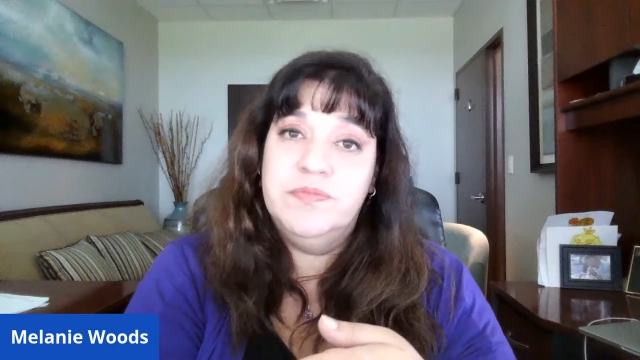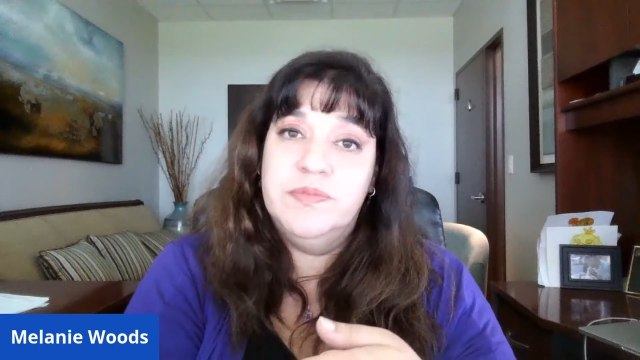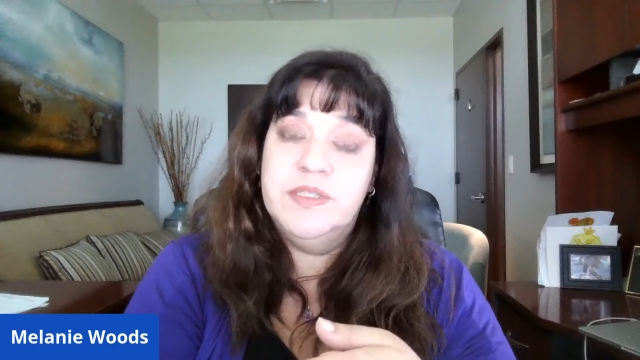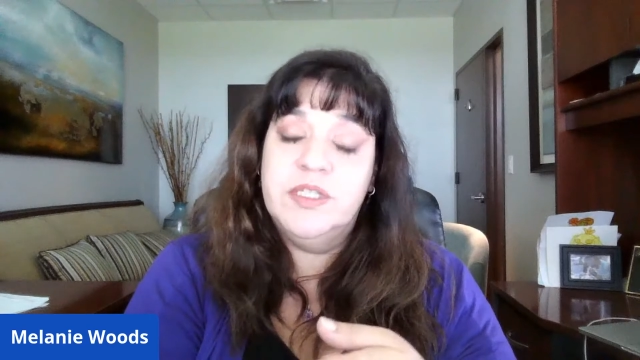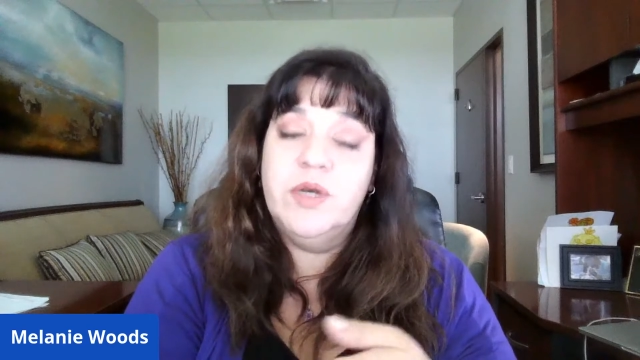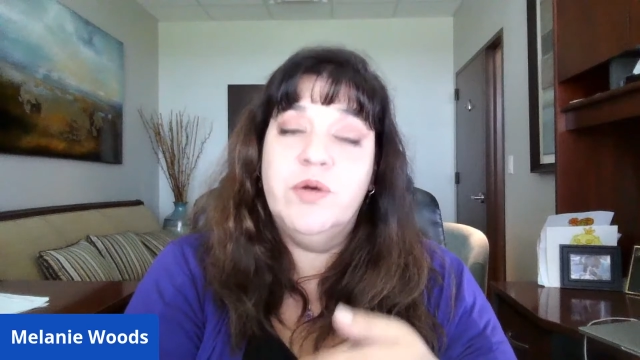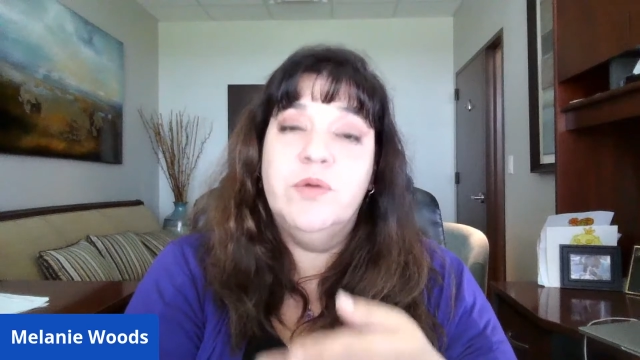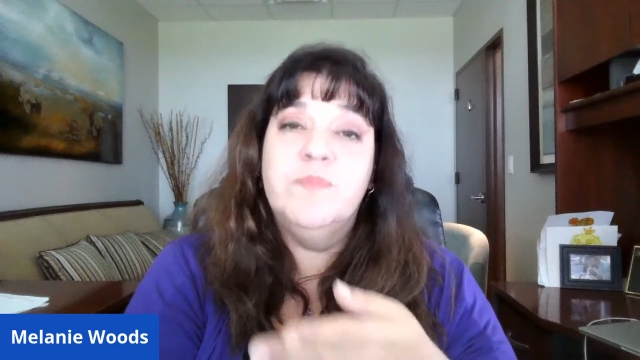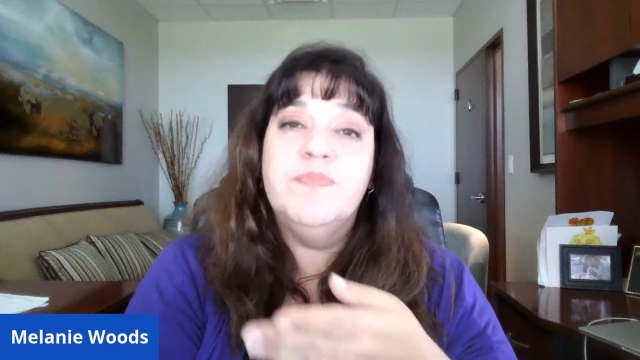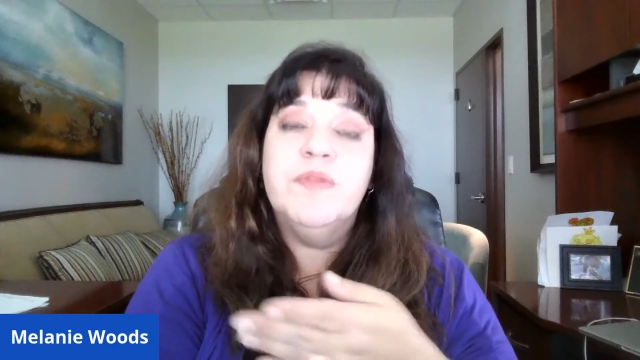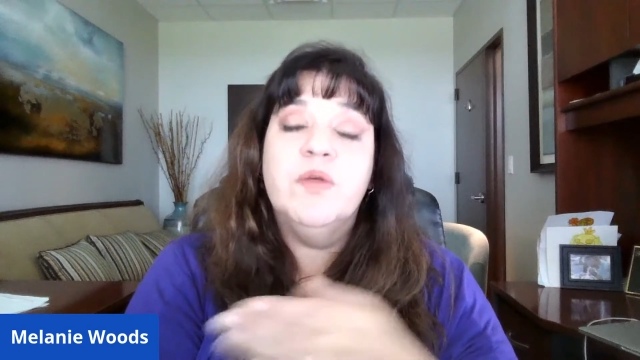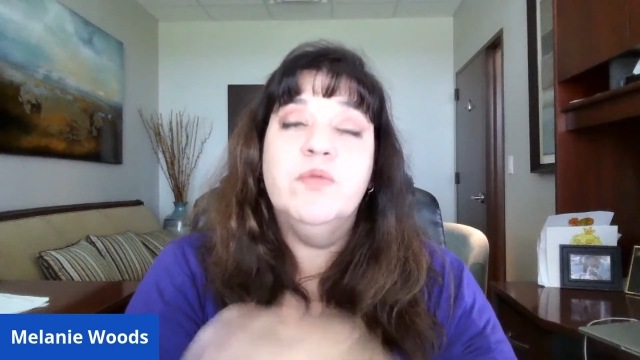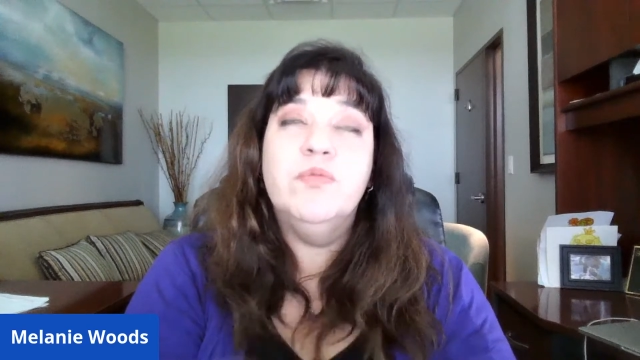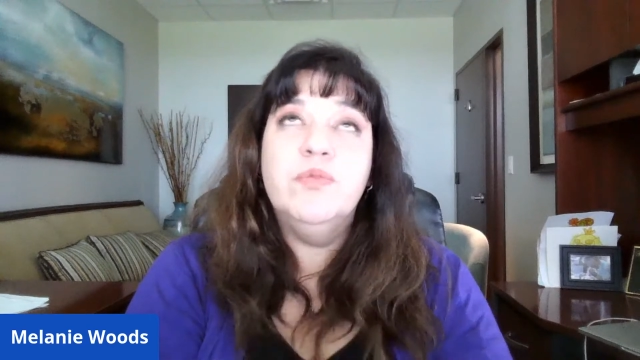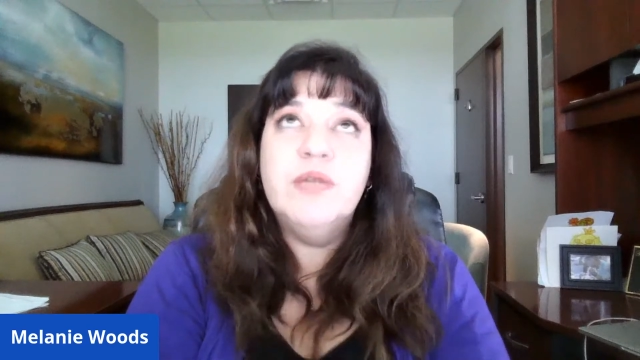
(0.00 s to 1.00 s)
So
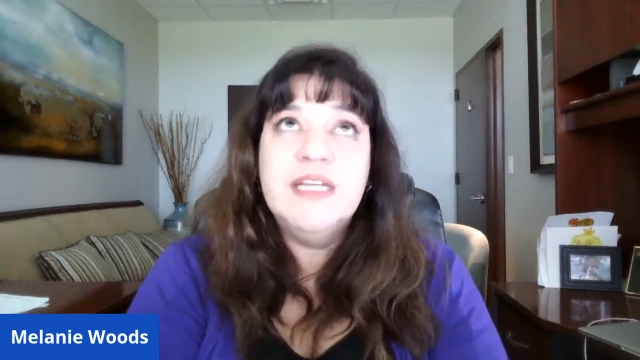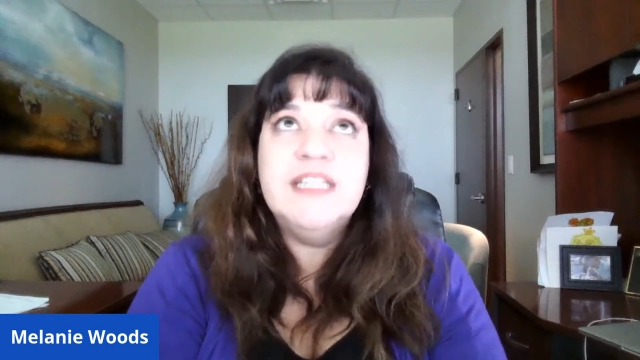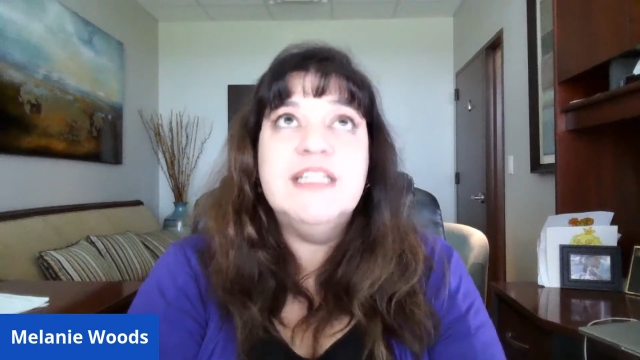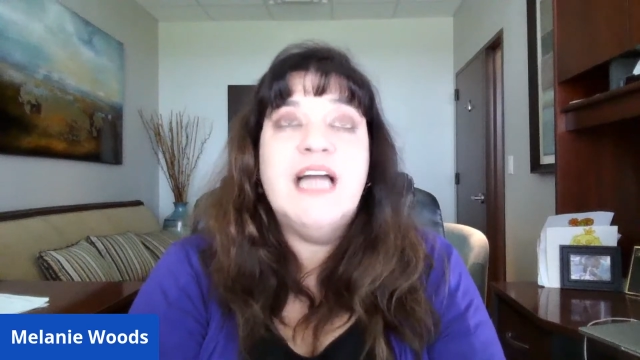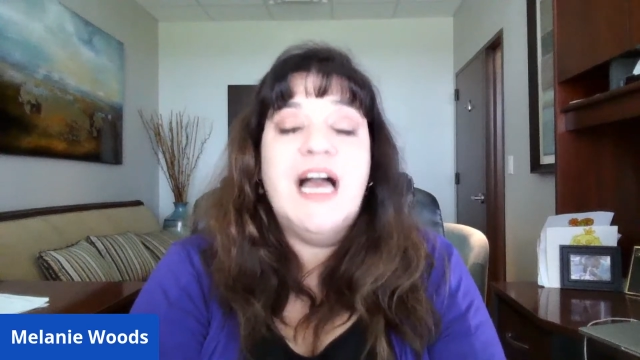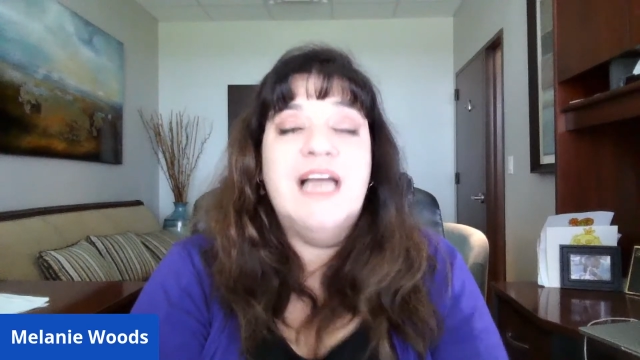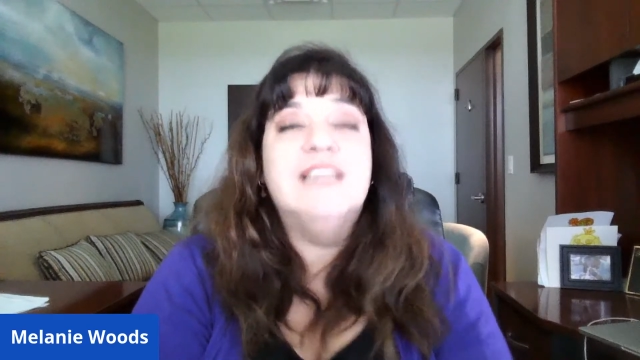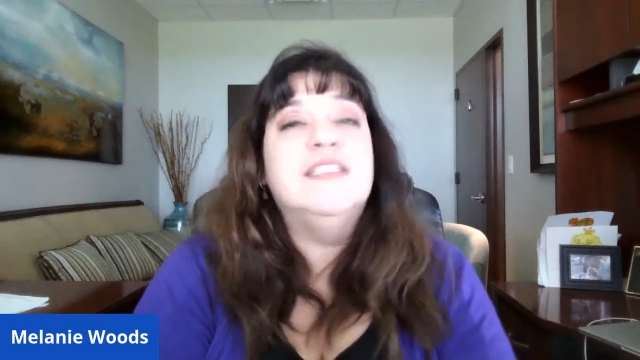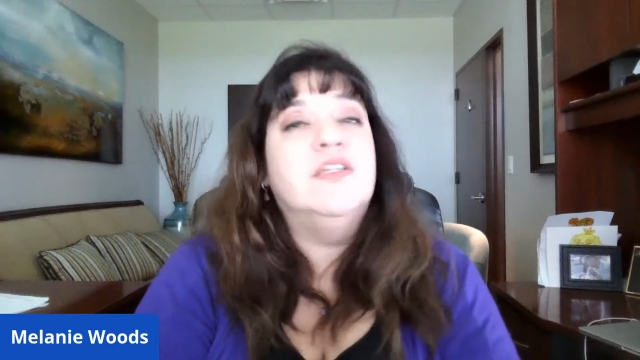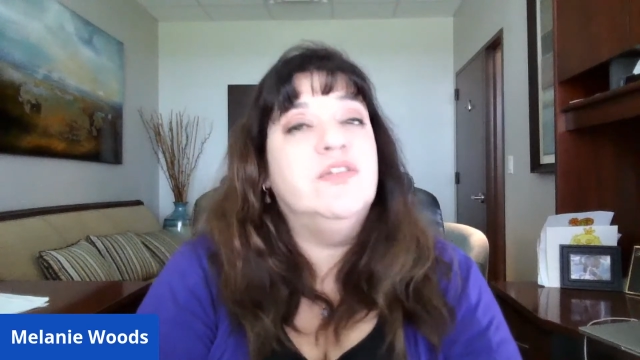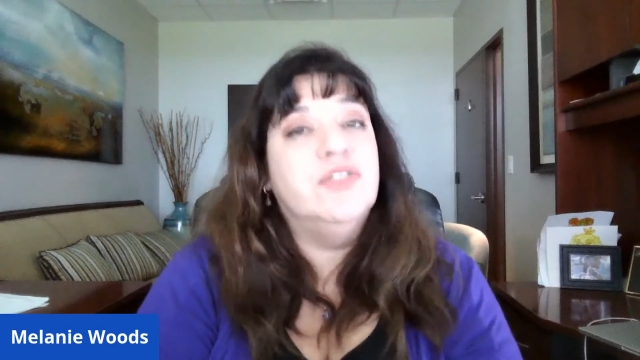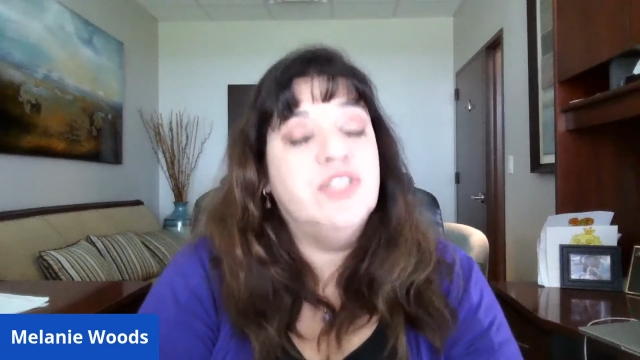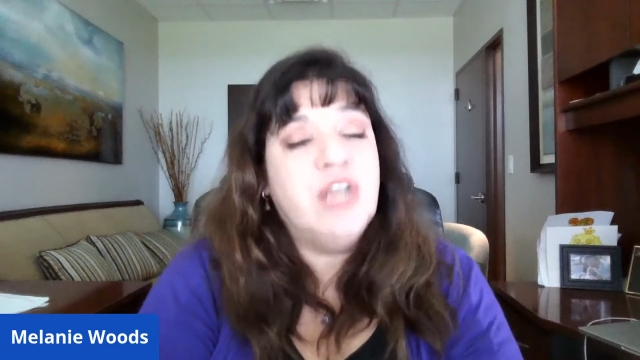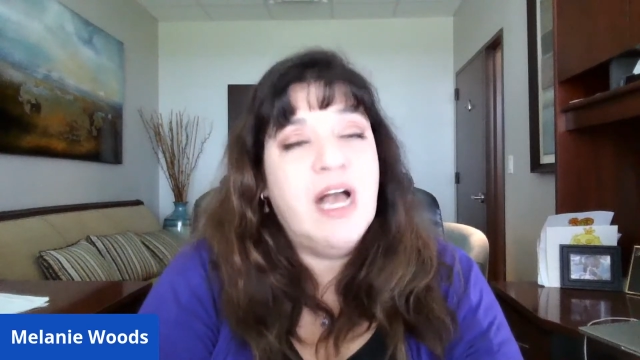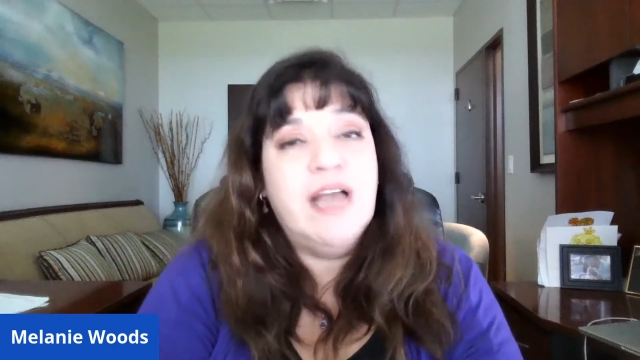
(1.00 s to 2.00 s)
realize that
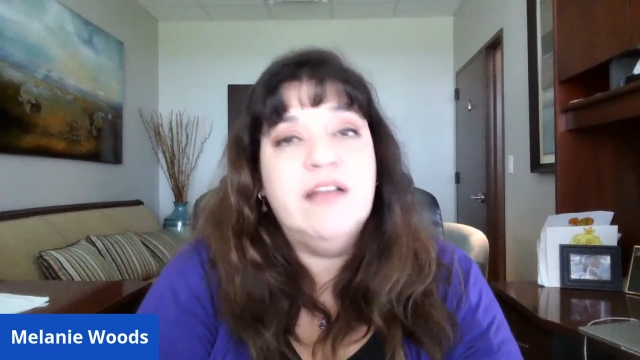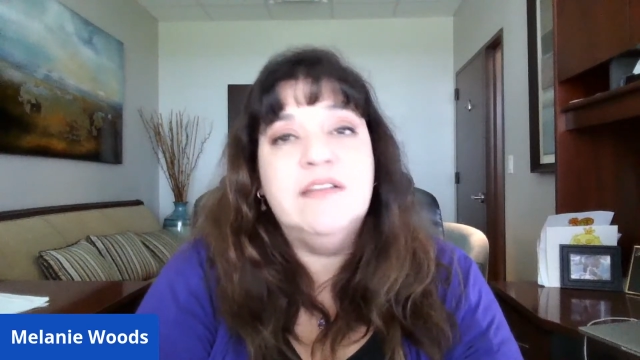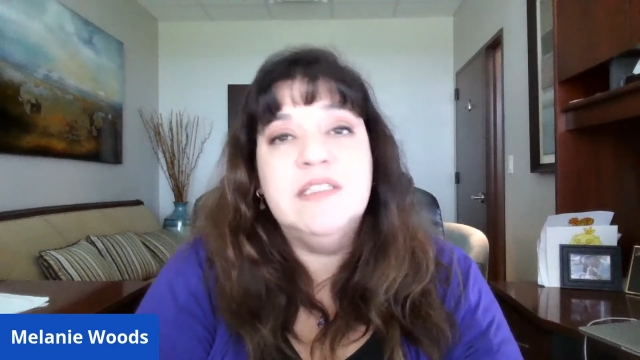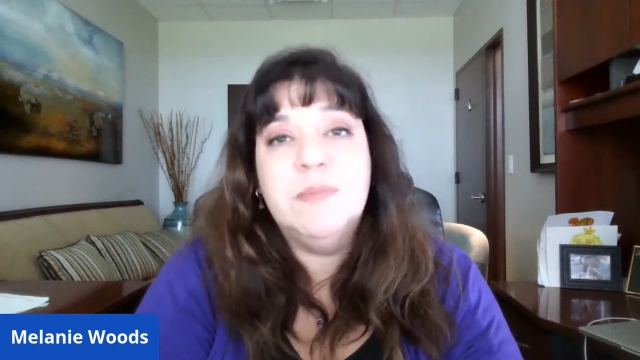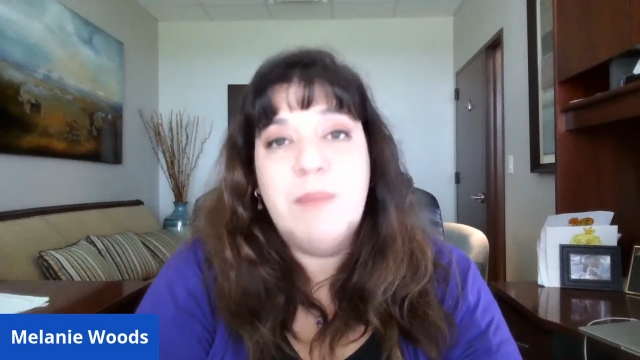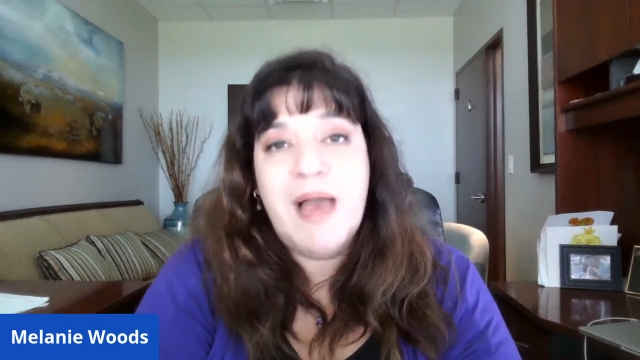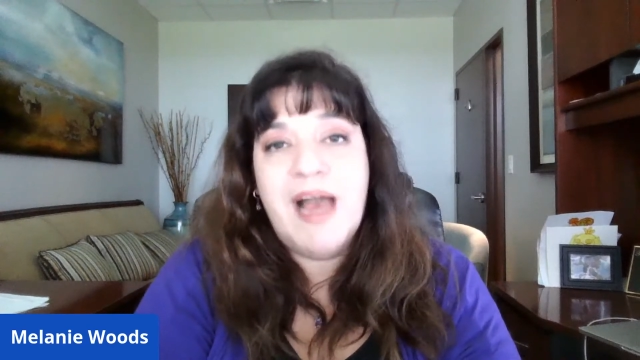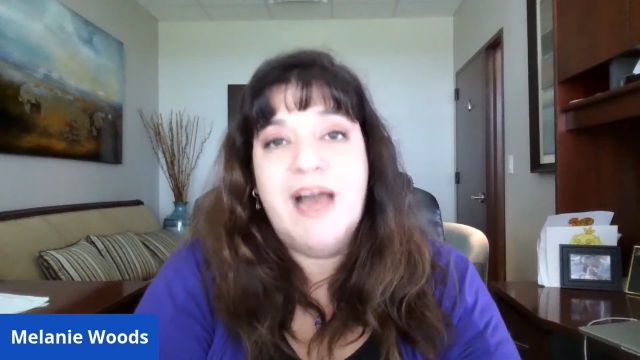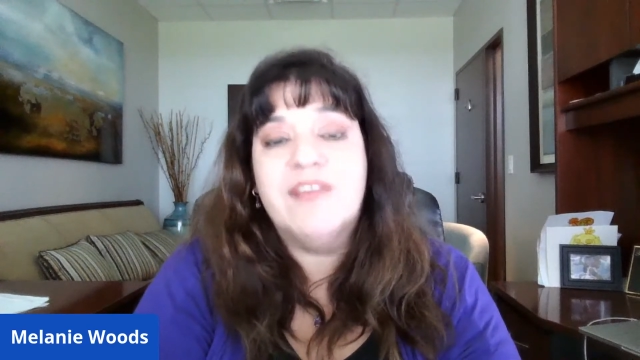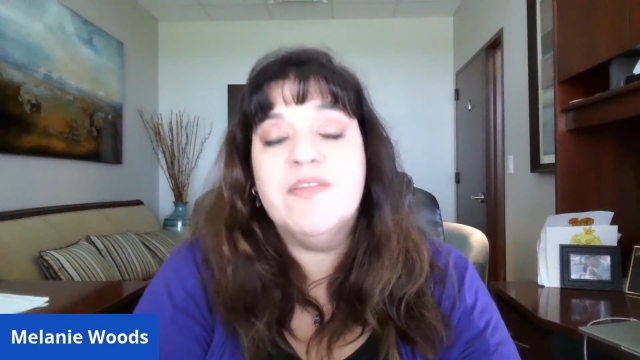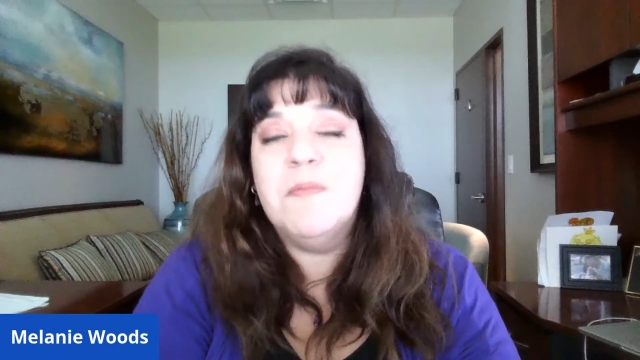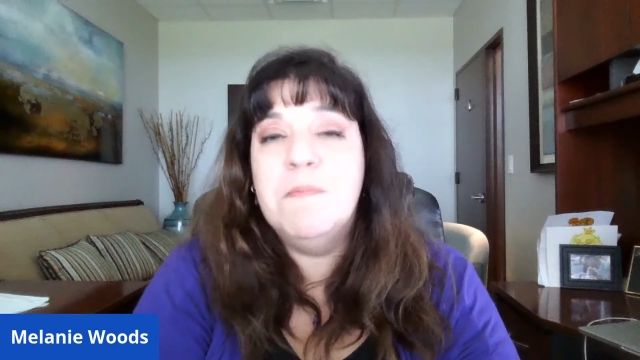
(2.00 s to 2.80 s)
your child's path